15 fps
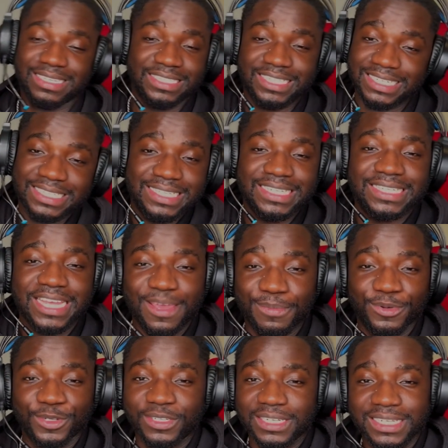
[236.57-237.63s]
She's
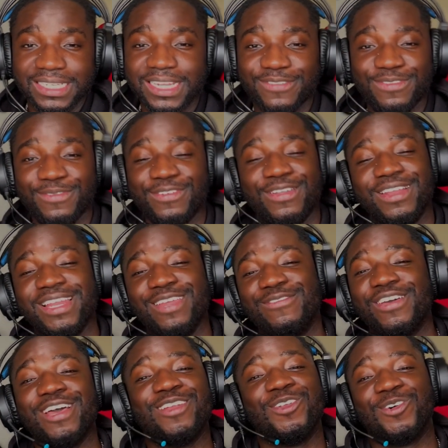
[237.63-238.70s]
disabled.
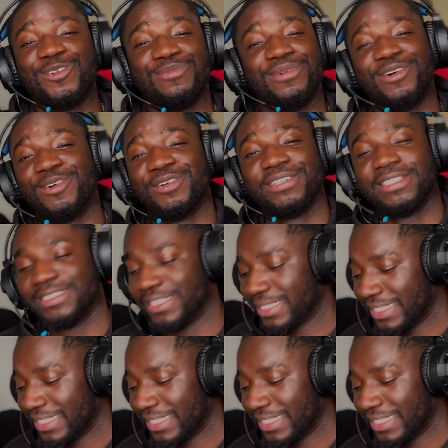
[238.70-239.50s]
Leave her alone, bro.